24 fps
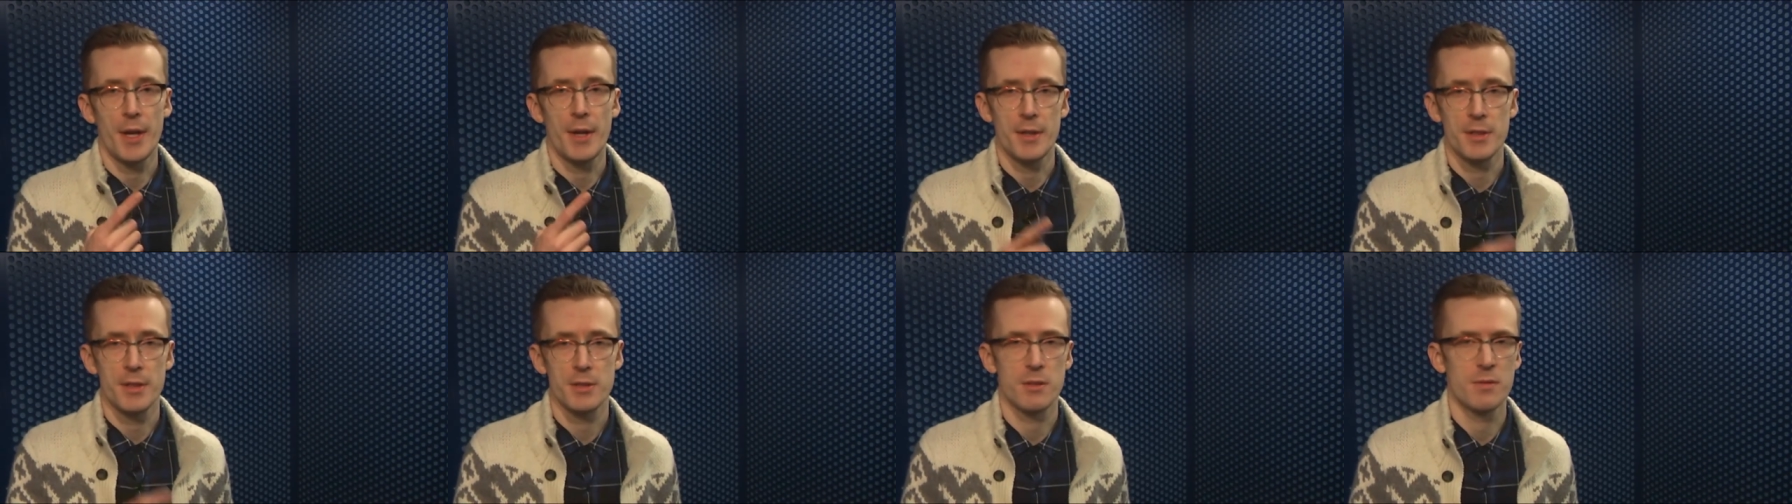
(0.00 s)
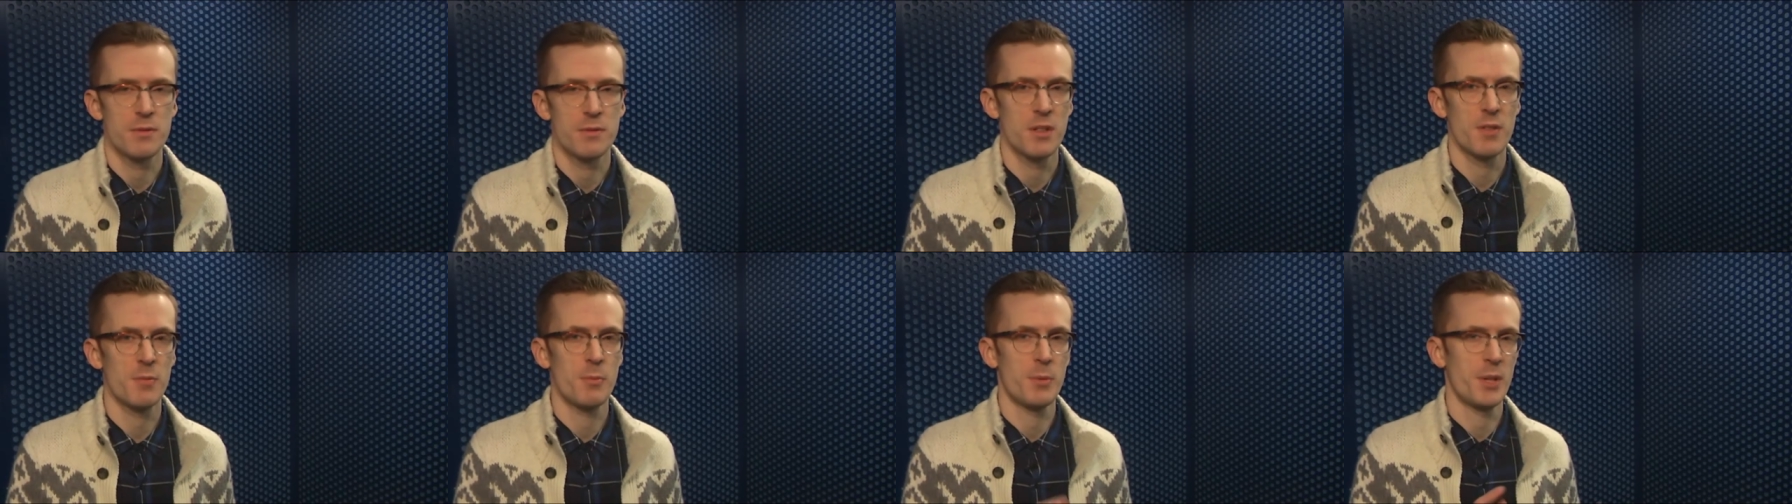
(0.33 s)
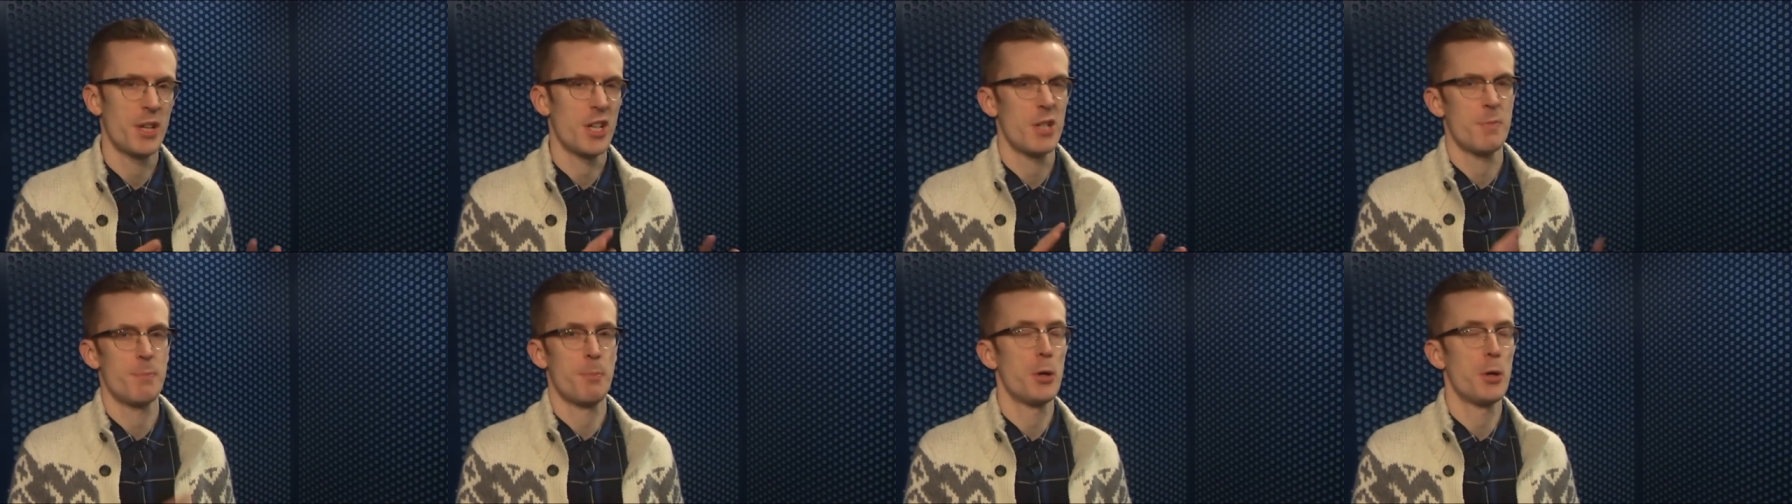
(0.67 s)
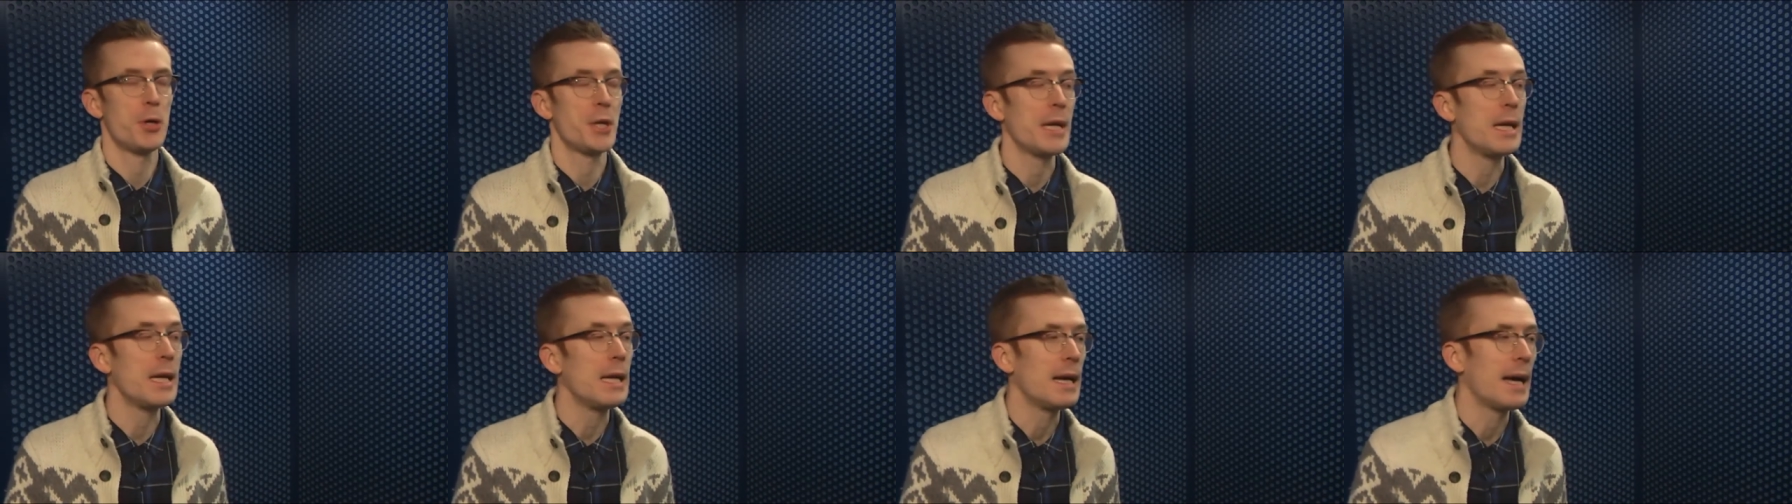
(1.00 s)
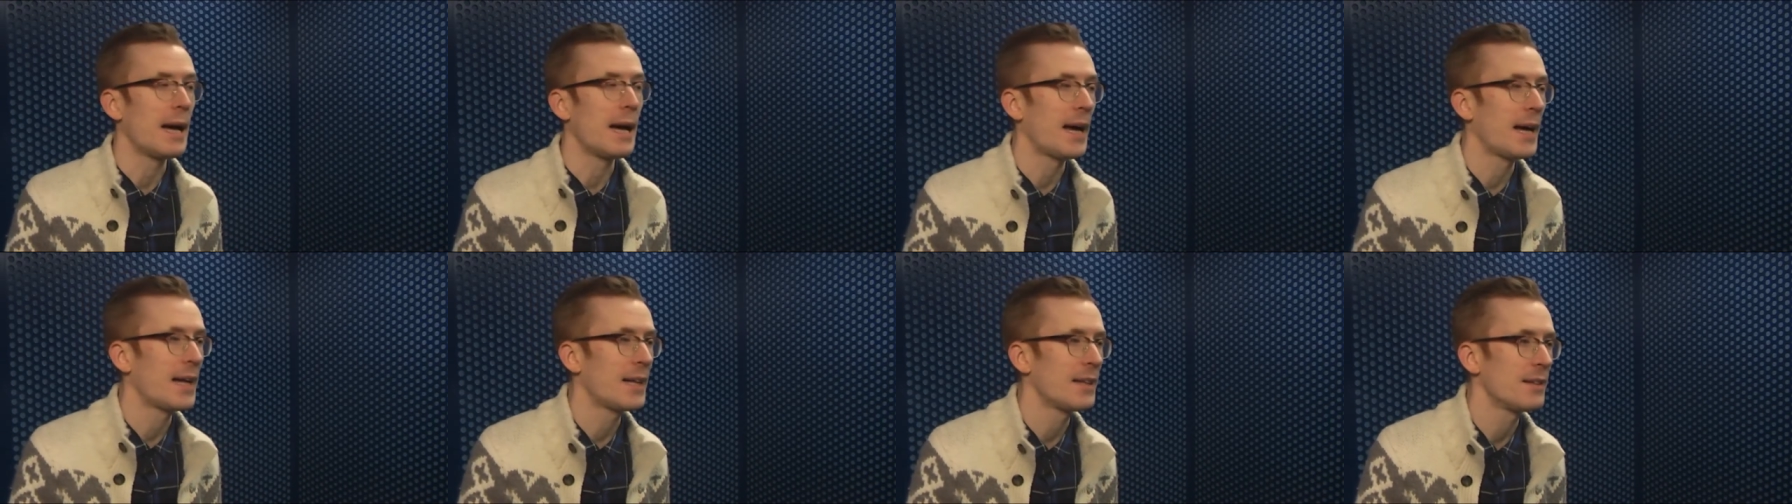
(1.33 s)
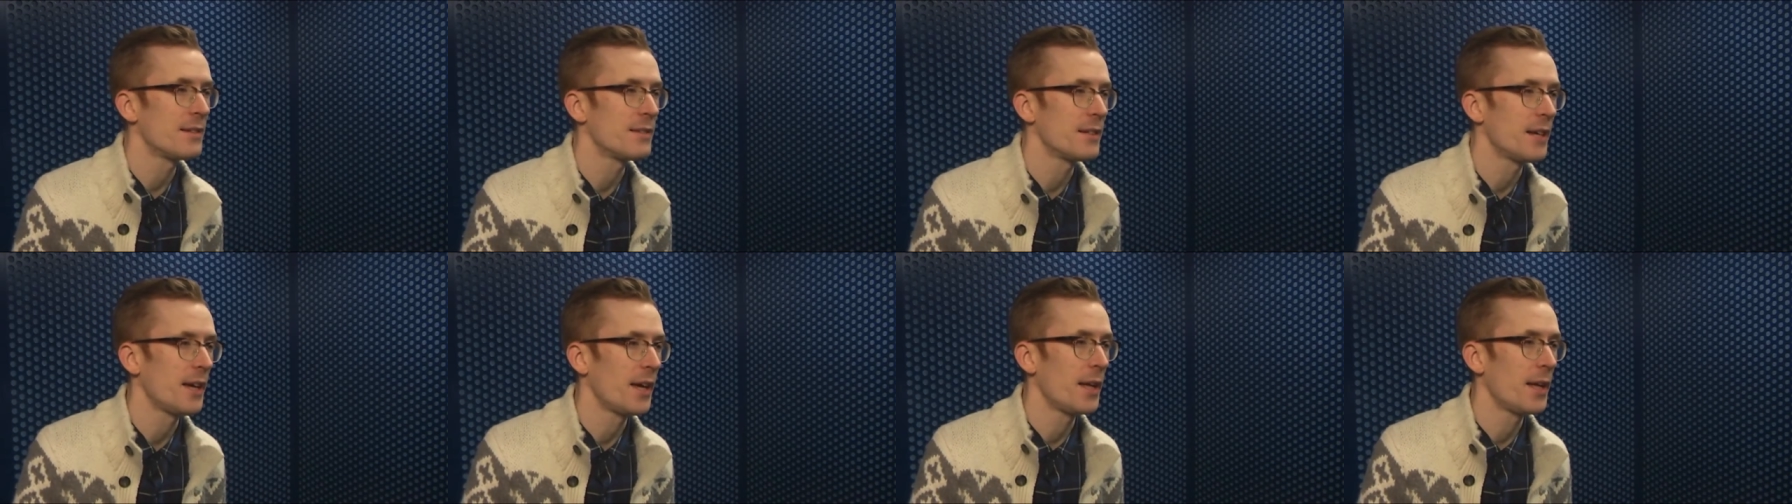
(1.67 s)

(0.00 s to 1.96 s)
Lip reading: sort of government-ish body, and